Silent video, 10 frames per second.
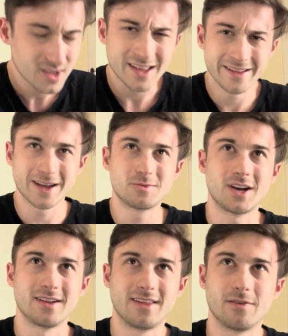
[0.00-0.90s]
I'm
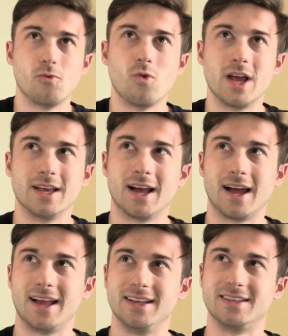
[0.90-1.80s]
trying to think of
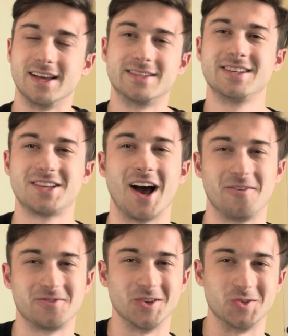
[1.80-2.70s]
it's just
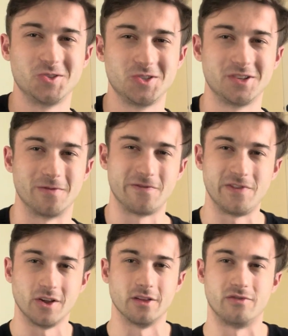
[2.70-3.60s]
tough to
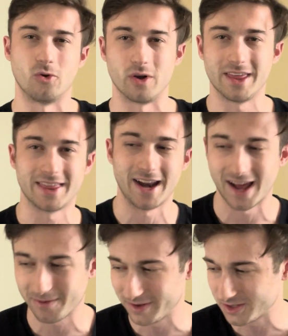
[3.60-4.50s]
fill the void that
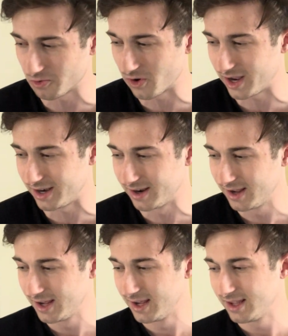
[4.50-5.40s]
happens when
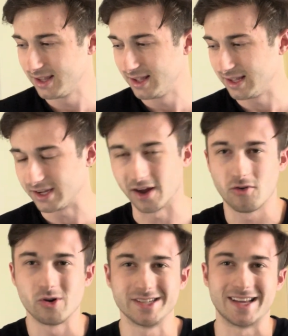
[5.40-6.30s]
I've
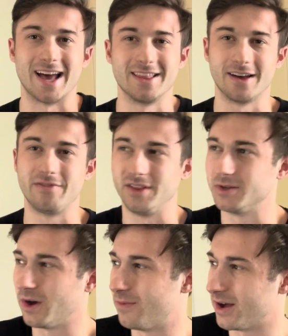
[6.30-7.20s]
always just I felt this
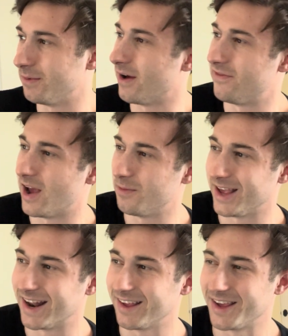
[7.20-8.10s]
way about my family,
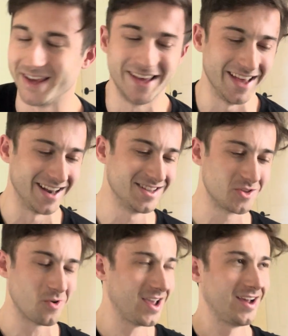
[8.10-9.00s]
and the
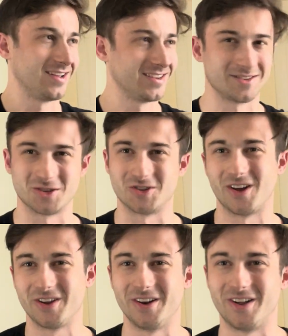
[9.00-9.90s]
way just the
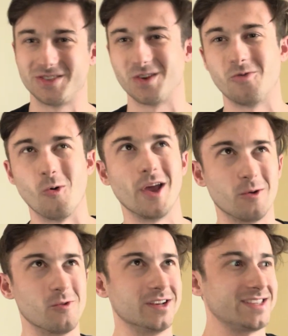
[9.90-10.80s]
childhood and all that stuff went
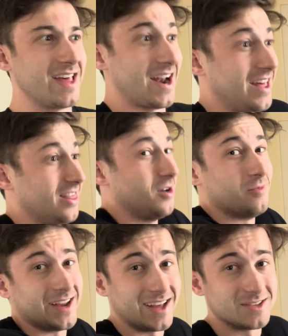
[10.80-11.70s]
was that I love
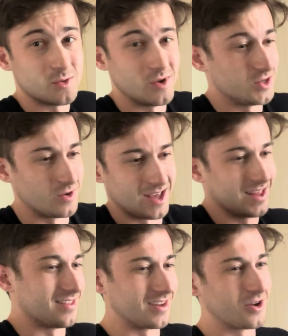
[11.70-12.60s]
my dad so much, and we had
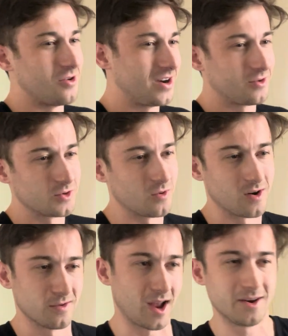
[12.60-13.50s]
that thing going to
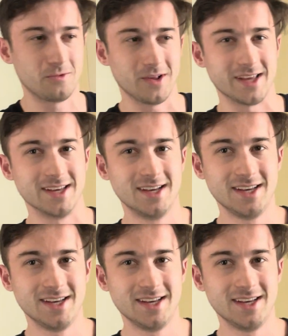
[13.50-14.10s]
where I didn't really